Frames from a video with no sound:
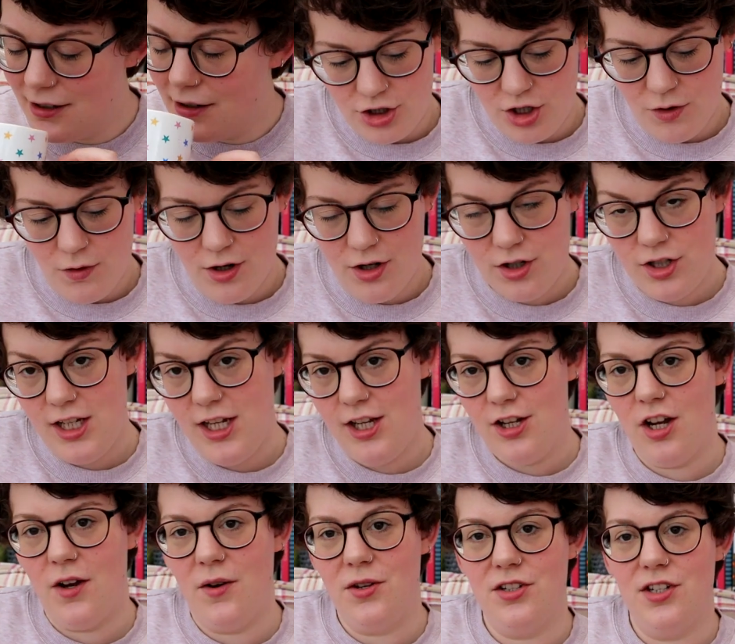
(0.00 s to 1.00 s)
So on tea
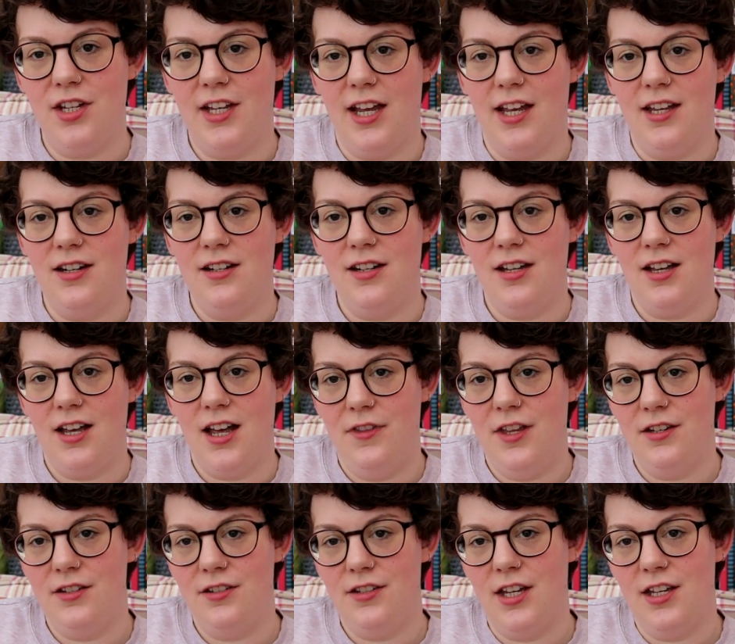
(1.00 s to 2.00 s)
cozies again,
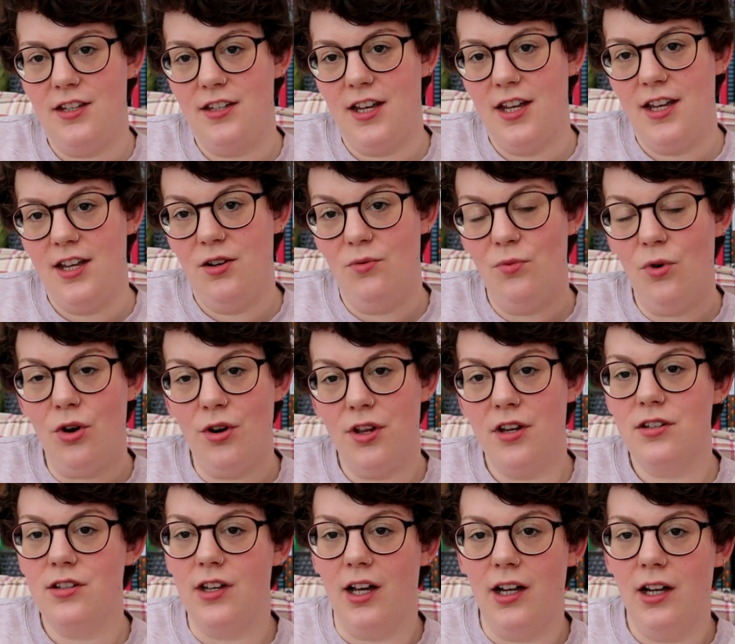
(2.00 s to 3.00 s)
this is a
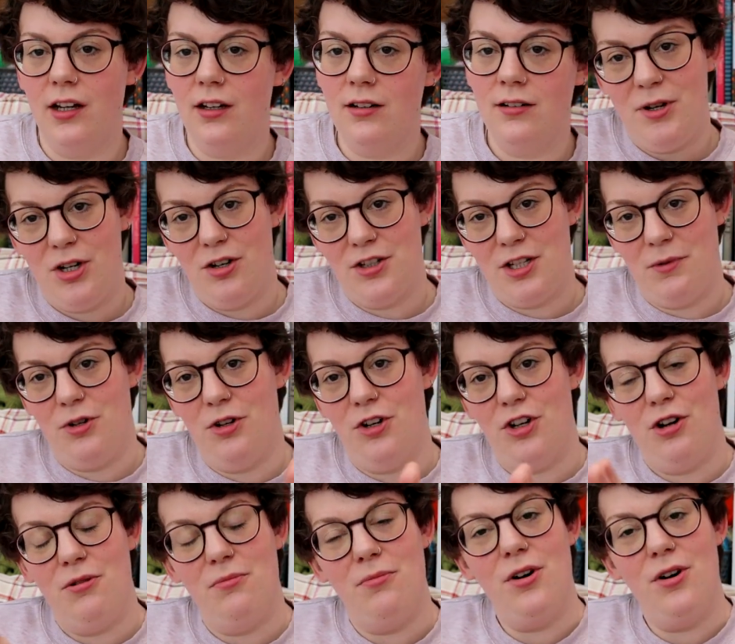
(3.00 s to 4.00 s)
warning sign because I'm going to go